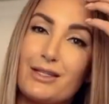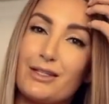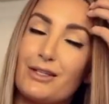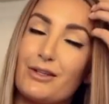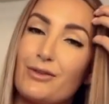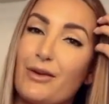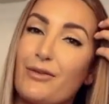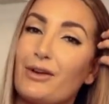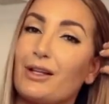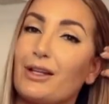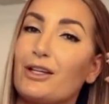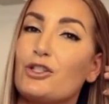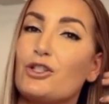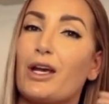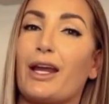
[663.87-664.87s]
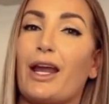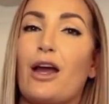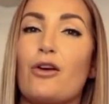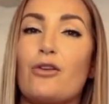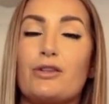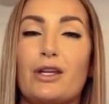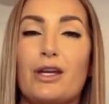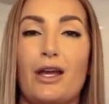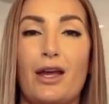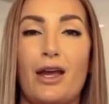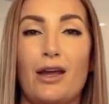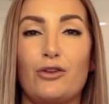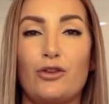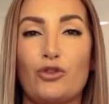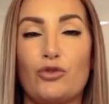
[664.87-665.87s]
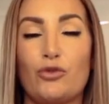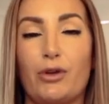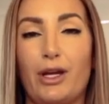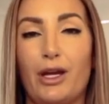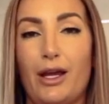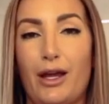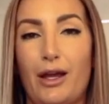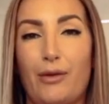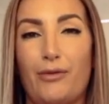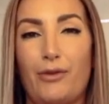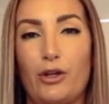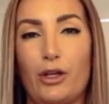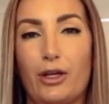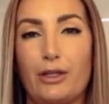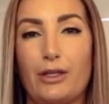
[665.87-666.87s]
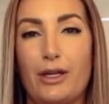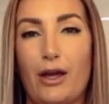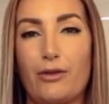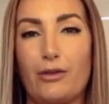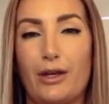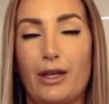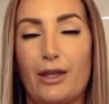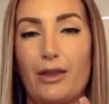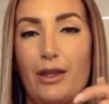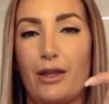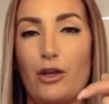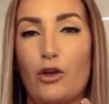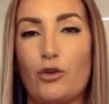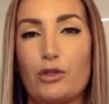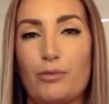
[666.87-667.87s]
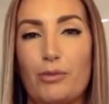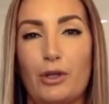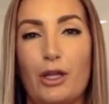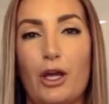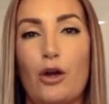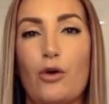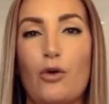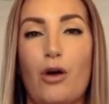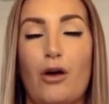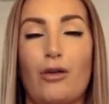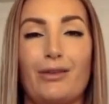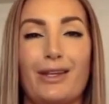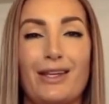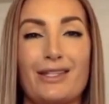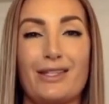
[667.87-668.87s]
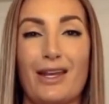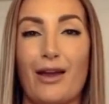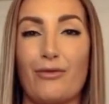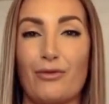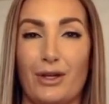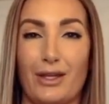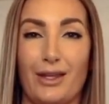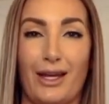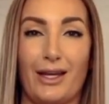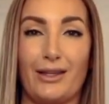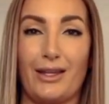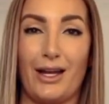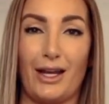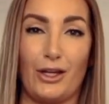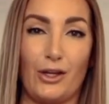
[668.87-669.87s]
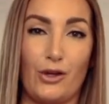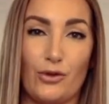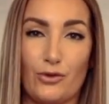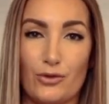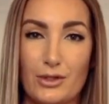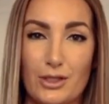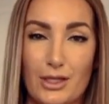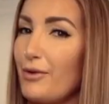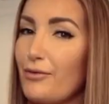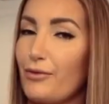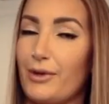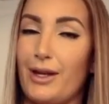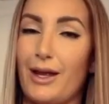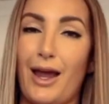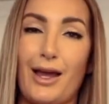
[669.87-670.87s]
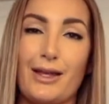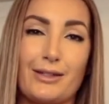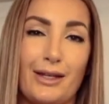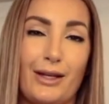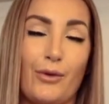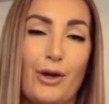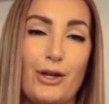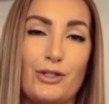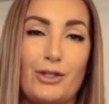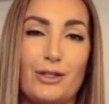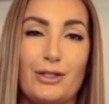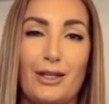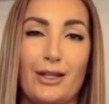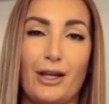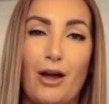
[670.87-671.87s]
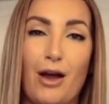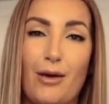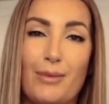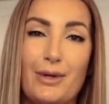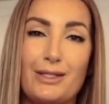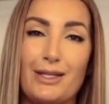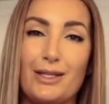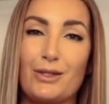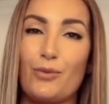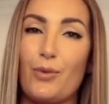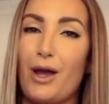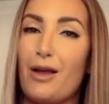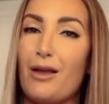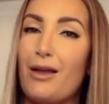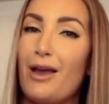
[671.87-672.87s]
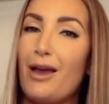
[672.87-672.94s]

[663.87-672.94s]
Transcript: So definitely check out Nutree. Uh, if you look down in the notes below, I'll list everything that I used. Feel free to ask any questions in the comments as well.